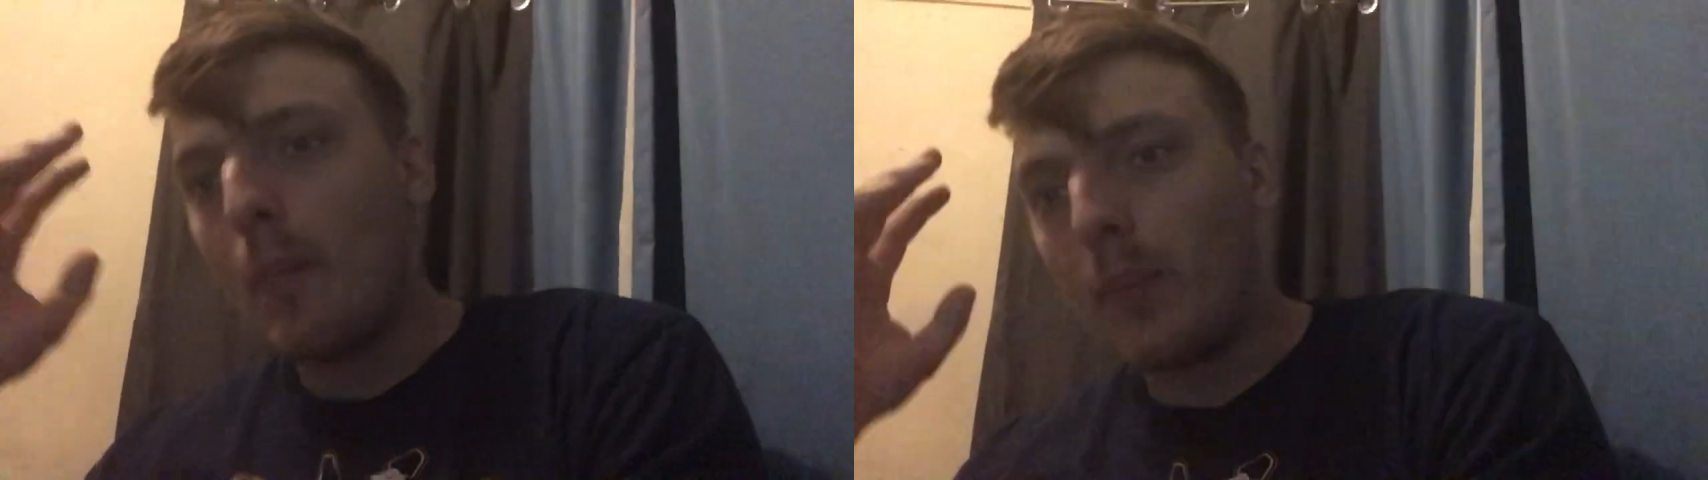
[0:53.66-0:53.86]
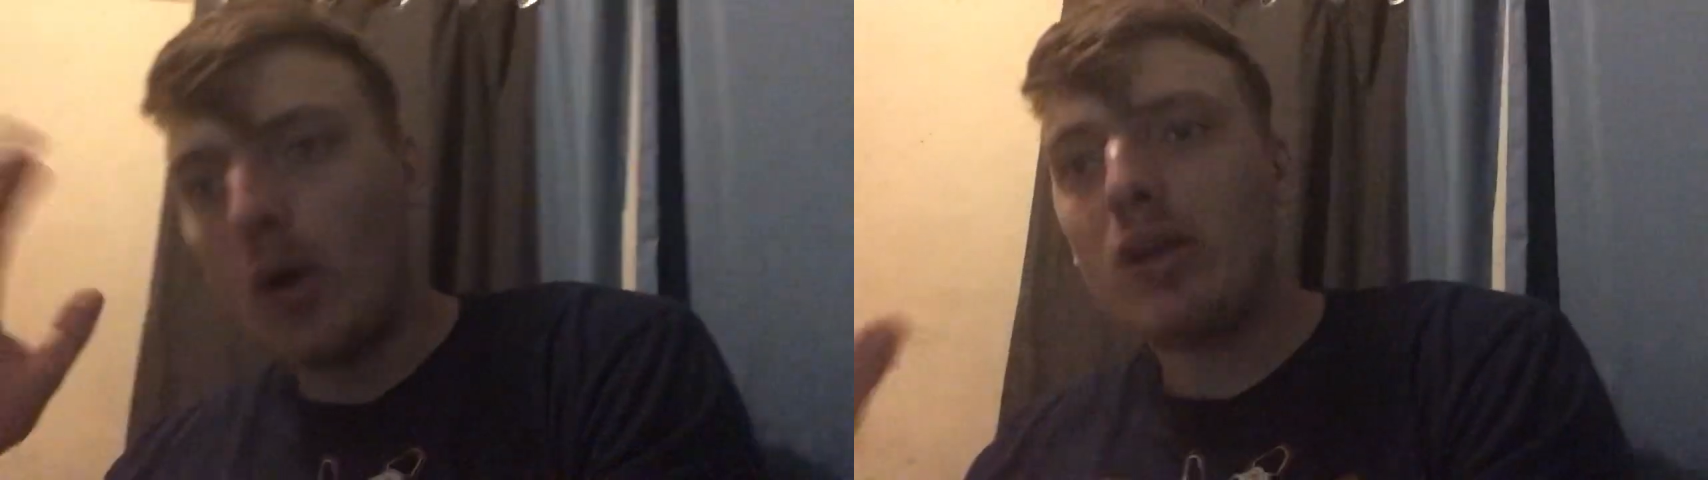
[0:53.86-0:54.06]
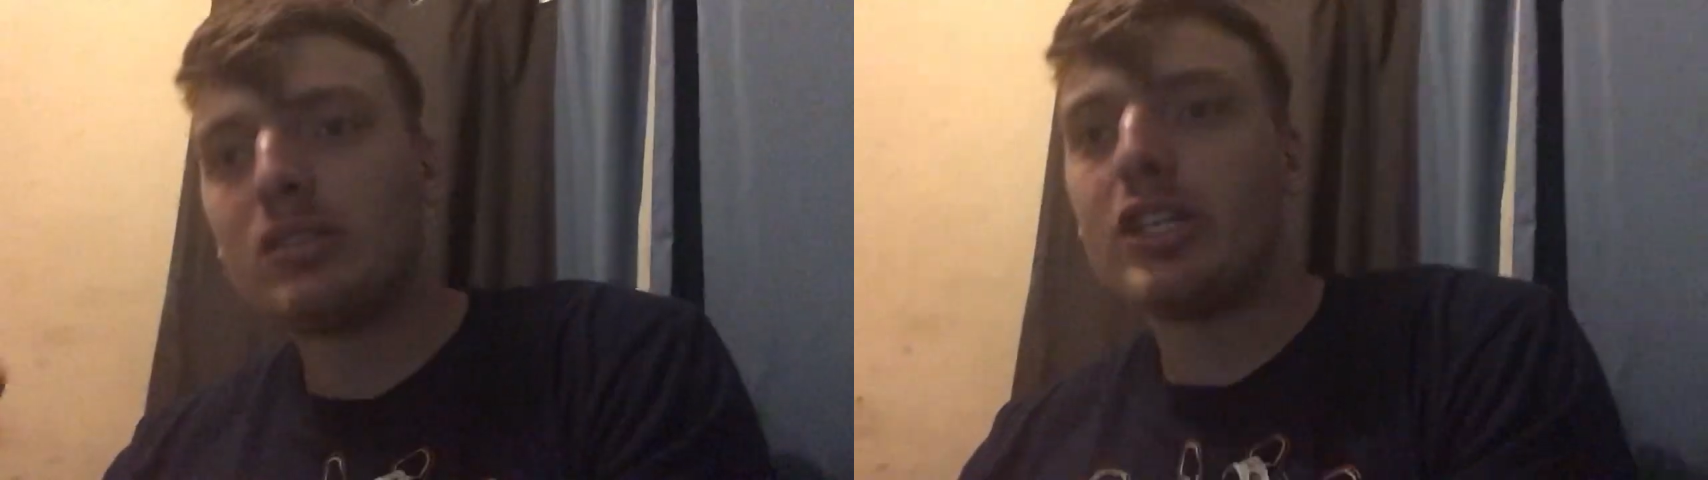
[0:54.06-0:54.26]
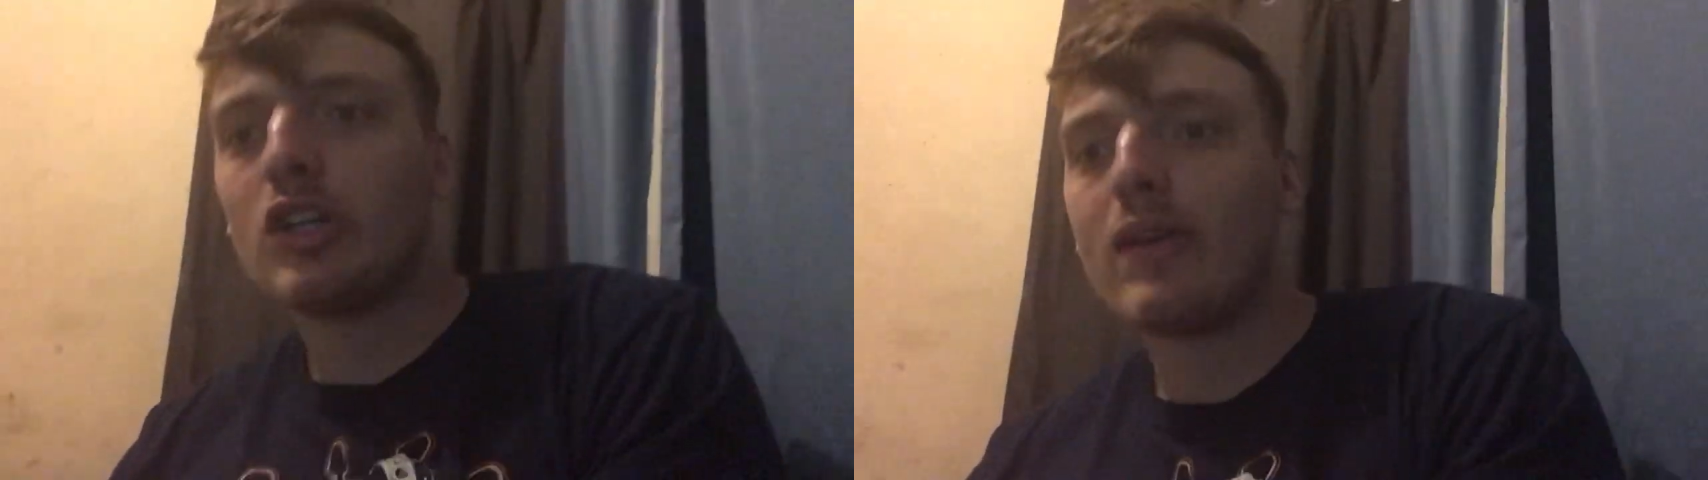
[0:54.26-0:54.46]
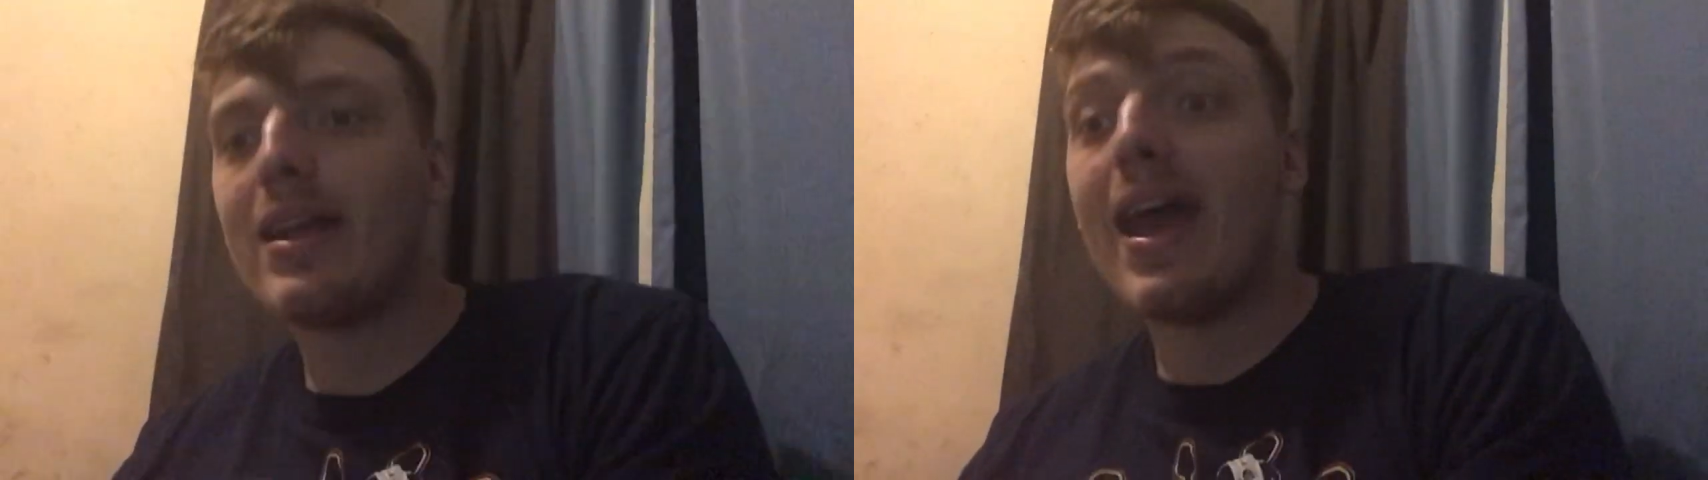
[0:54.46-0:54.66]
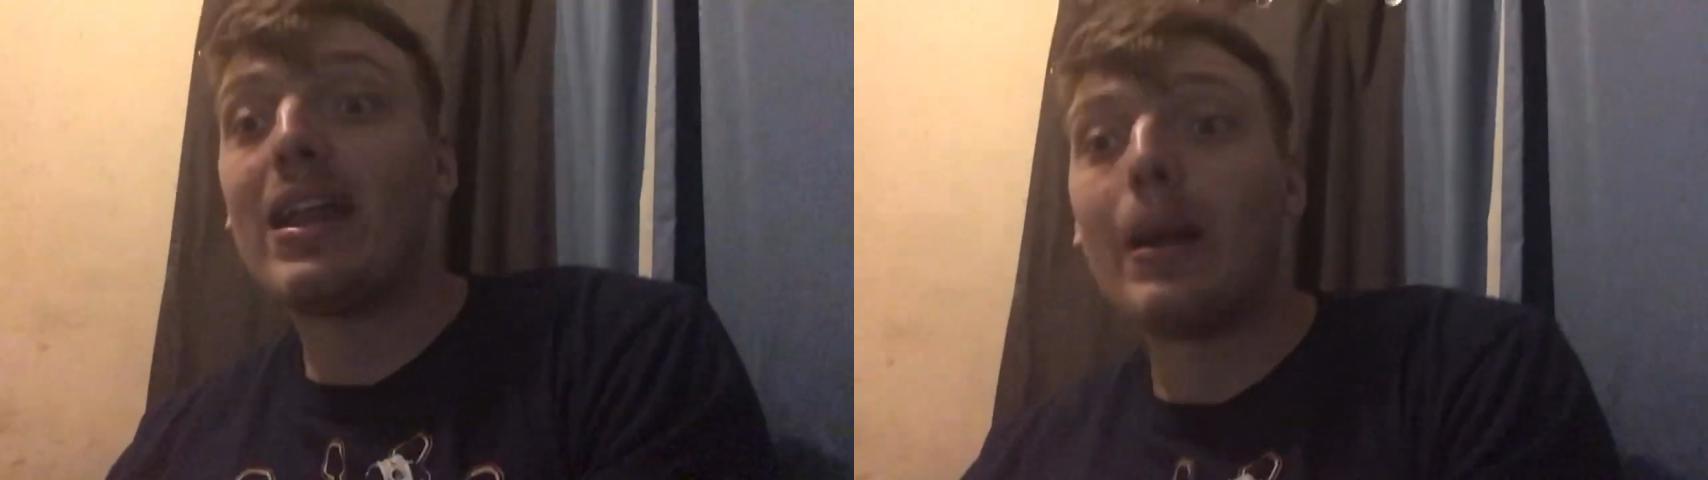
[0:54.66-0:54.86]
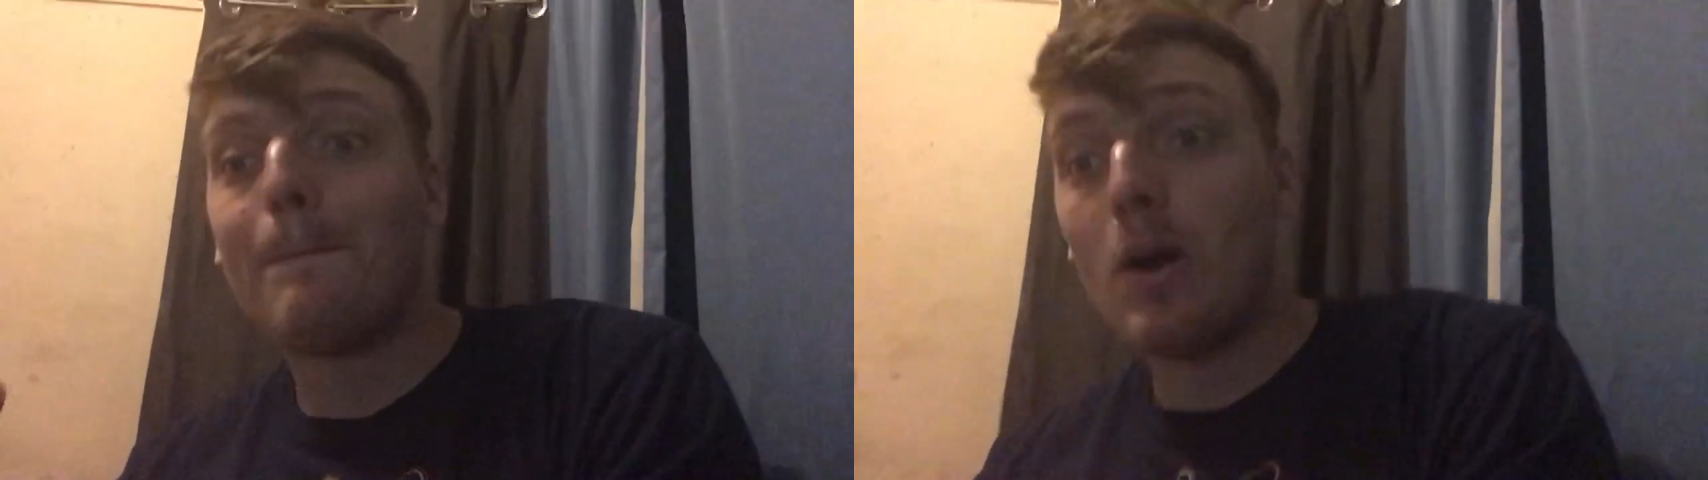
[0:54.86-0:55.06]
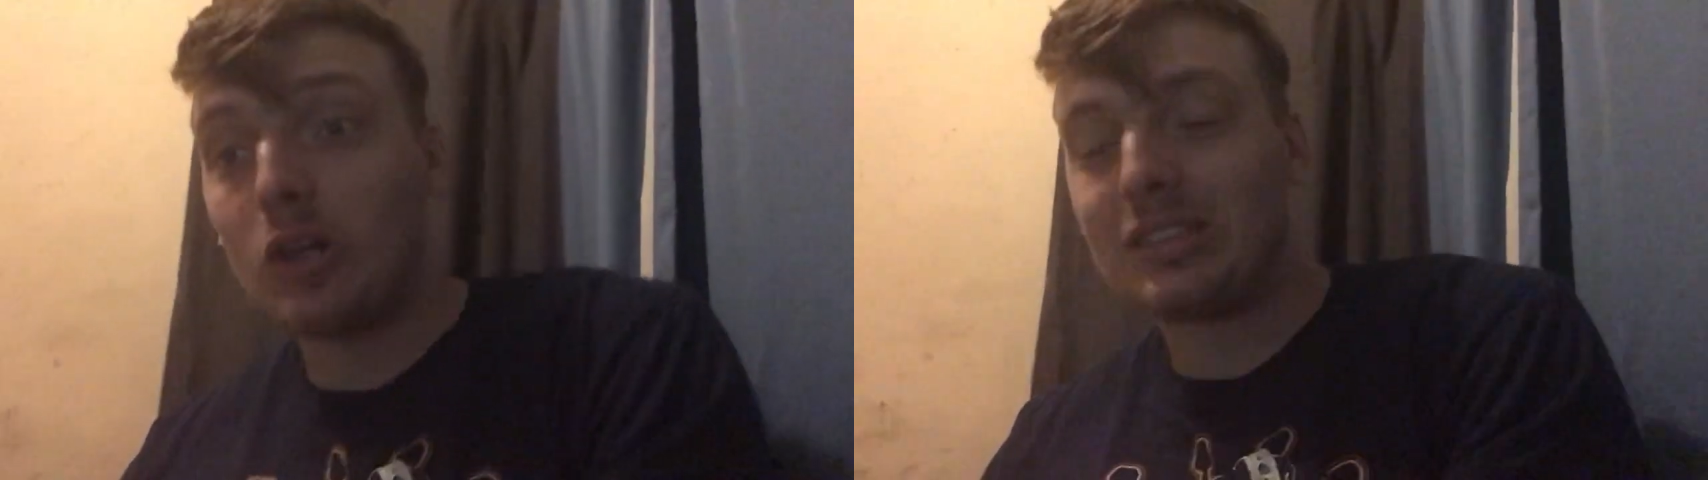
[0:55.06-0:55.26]
Person create an
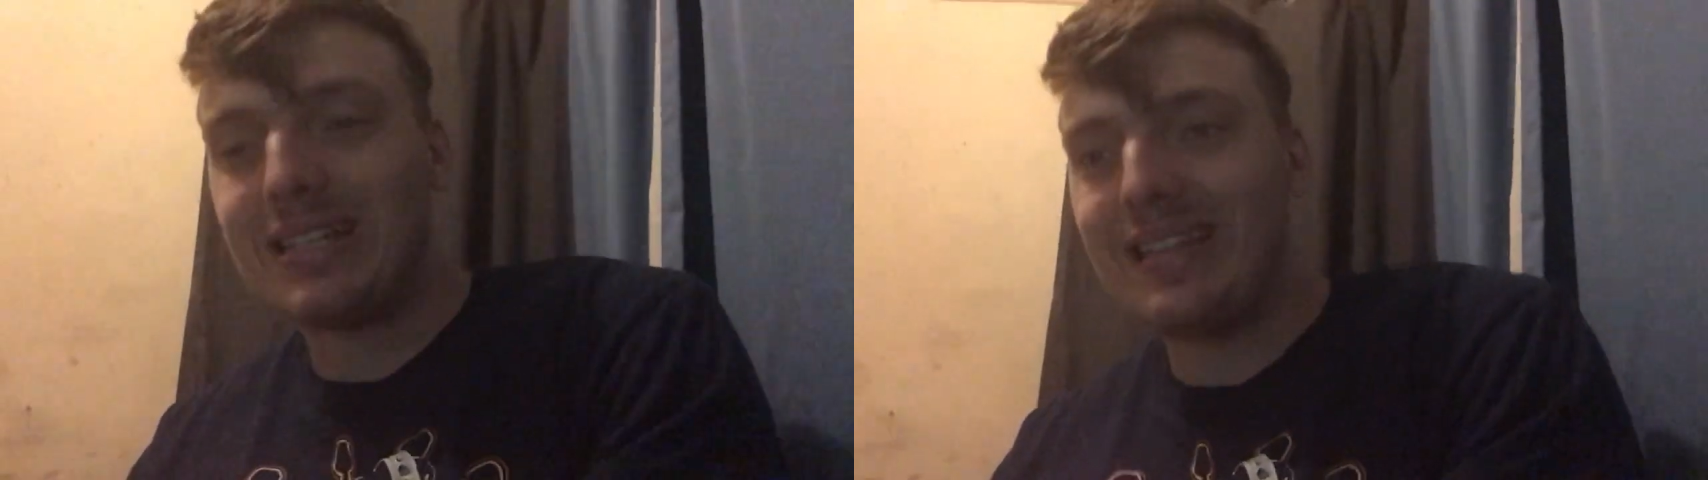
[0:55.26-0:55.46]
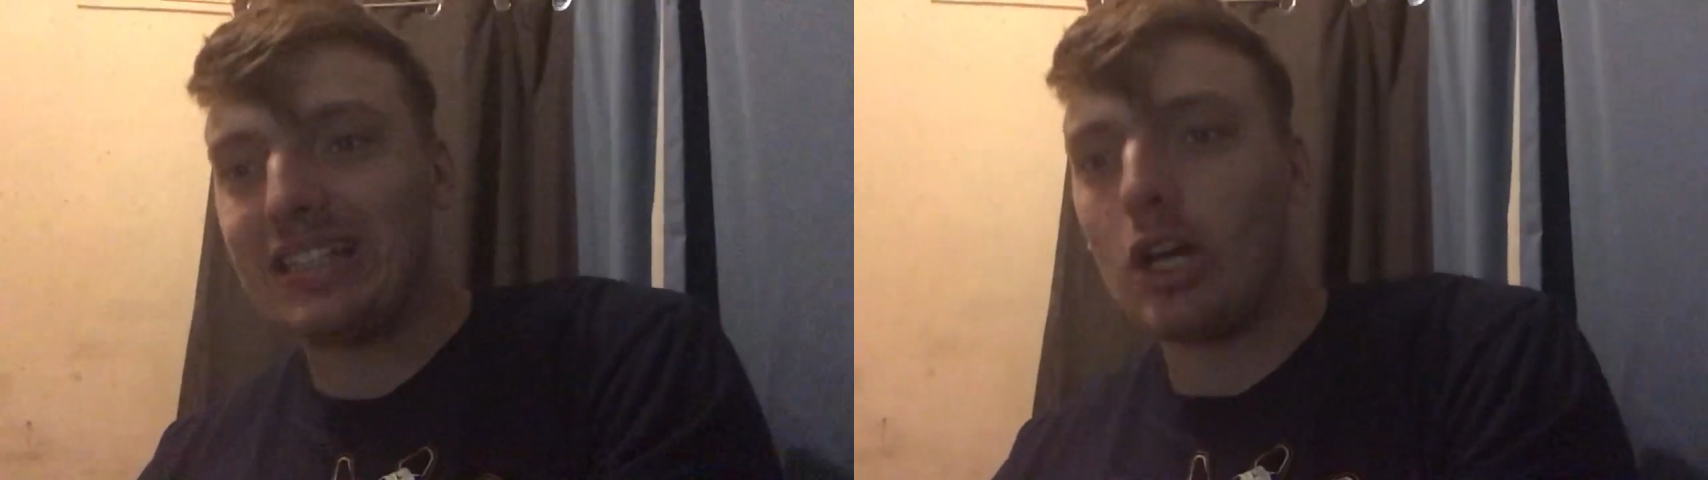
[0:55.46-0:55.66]
unboxing